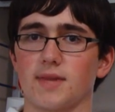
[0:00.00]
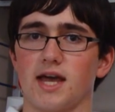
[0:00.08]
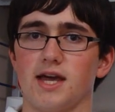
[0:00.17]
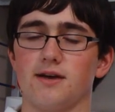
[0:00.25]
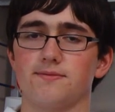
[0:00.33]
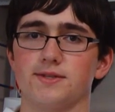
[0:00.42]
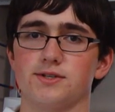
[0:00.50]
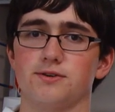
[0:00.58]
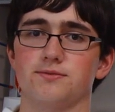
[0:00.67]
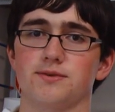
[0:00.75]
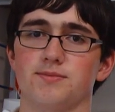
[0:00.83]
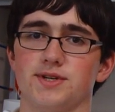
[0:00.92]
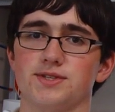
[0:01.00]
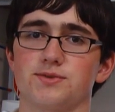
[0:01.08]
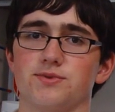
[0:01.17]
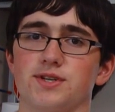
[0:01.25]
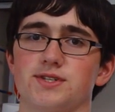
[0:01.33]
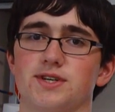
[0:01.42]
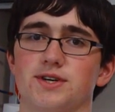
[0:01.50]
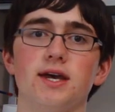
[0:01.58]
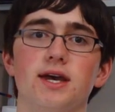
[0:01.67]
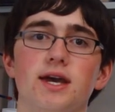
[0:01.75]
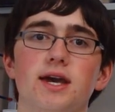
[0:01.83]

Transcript: I have a Dover Buzz ringtone.